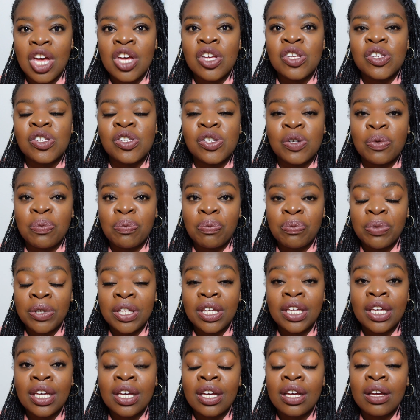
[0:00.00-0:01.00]
So
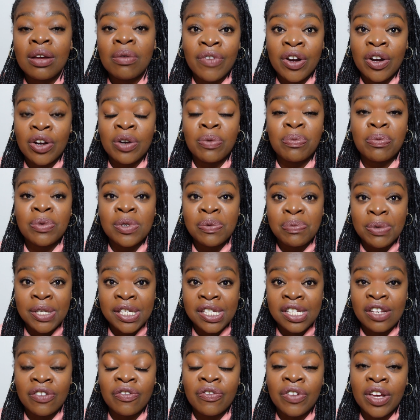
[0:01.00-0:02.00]
being very
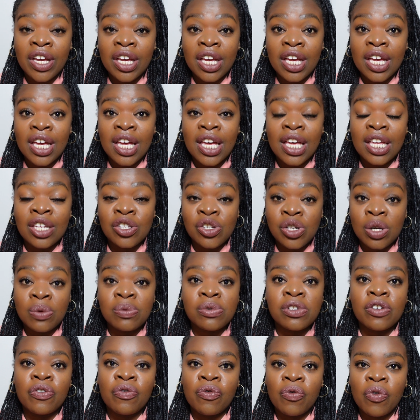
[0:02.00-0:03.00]
specific in
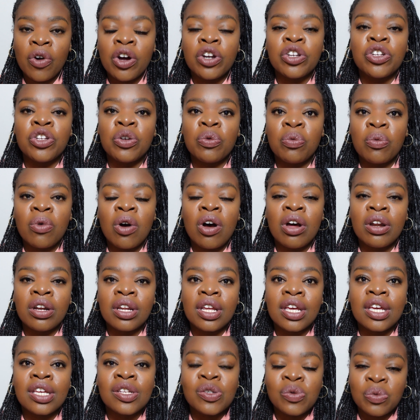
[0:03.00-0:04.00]
terms of what you want
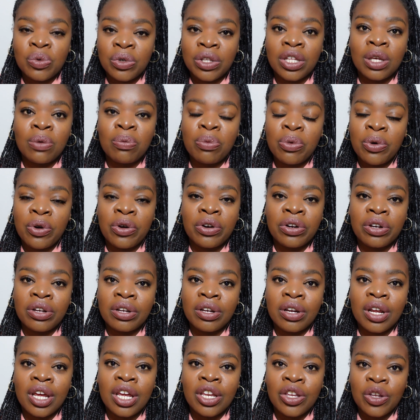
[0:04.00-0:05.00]
is really important
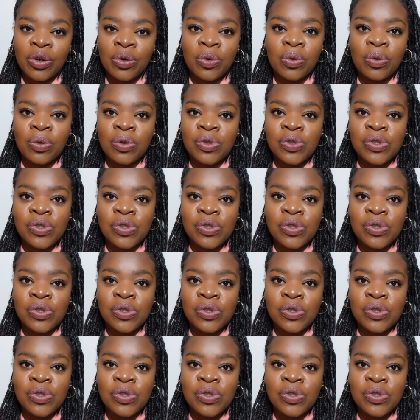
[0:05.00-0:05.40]
in your Google